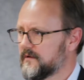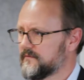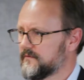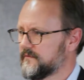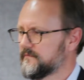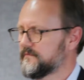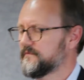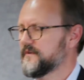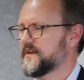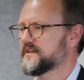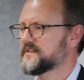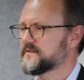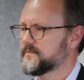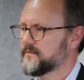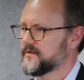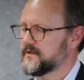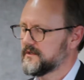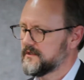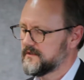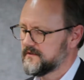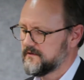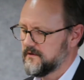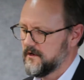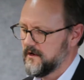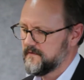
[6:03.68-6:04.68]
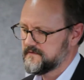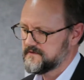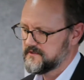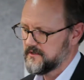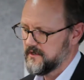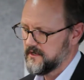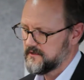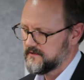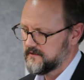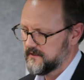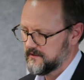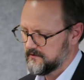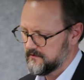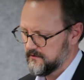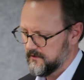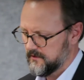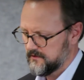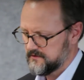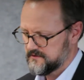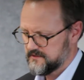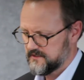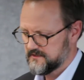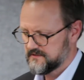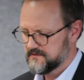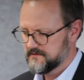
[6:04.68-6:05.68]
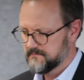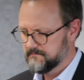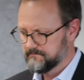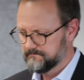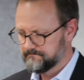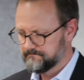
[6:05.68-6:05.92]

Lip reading: of investment into off-site technologies.